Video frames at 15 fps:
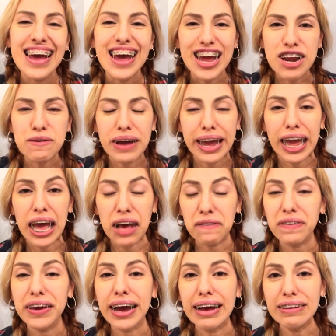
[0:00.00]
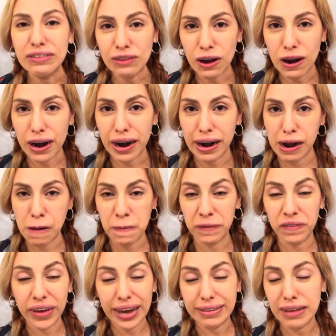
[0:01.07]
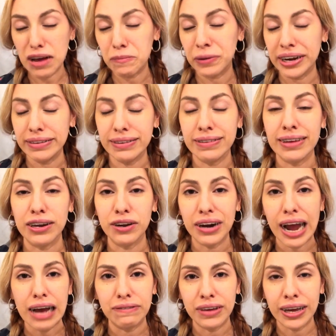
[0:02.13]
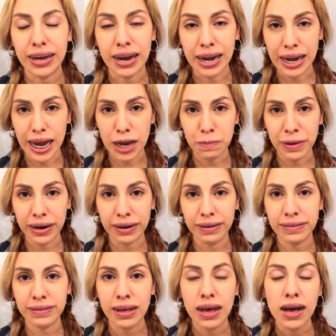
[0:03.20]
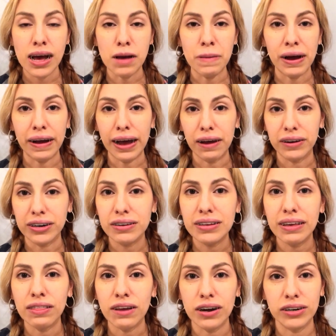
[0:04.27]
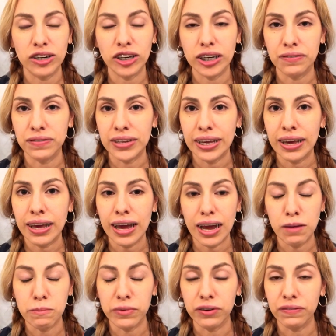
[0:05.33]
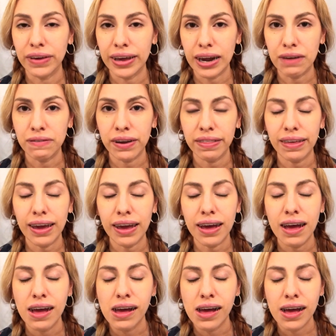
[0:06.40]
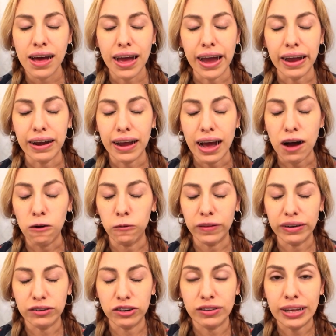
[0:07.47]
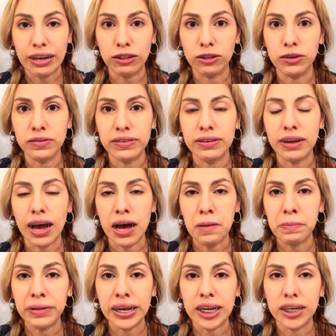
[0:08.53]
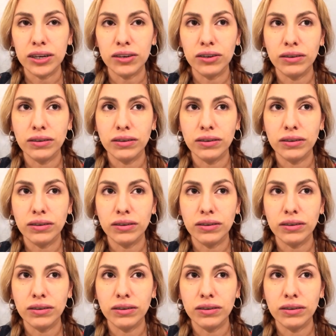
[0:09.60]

anyway, if you guys have braces and you're having nightmares about how your teeth are shifting and moving and everything, and how they're just like loosened up, like